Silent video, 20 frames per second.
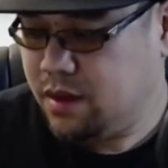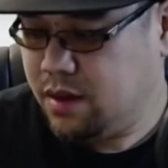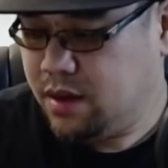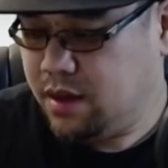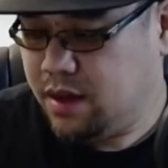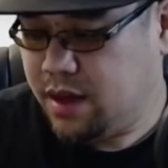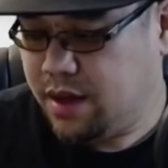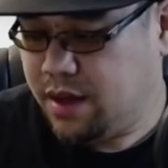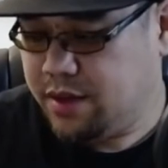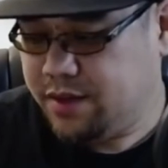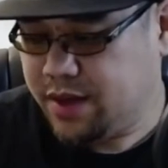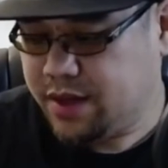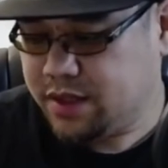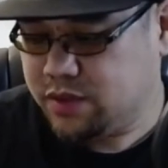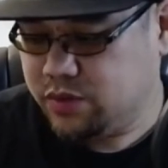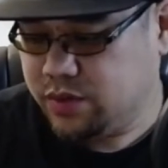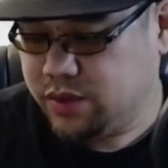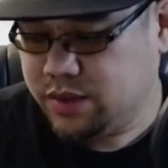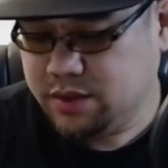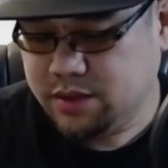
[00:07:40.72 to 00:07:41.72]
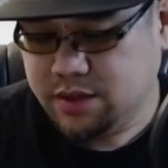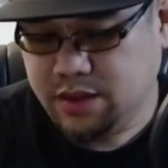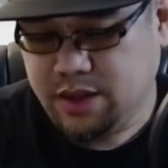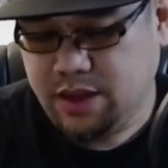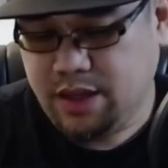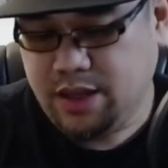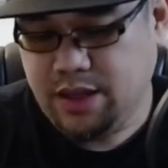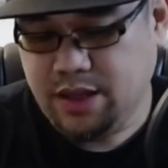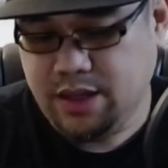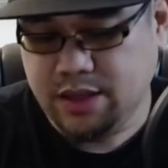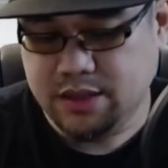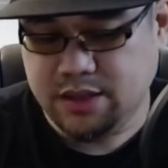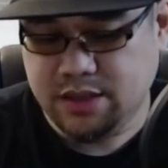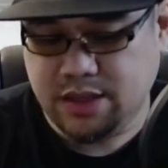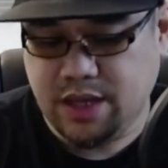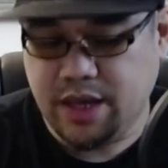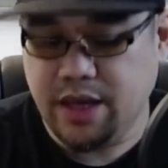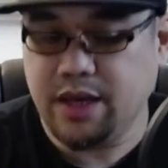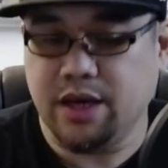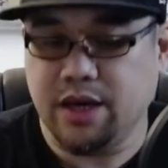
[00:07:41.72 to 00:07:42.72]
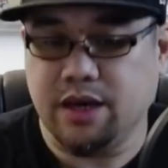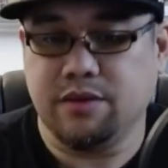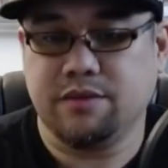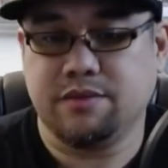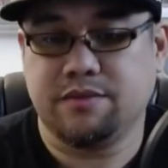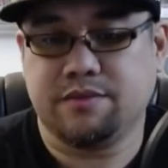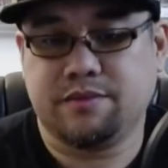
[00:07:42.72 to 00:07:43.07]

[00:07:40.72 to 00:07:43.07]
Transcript: And the next one is Kingo.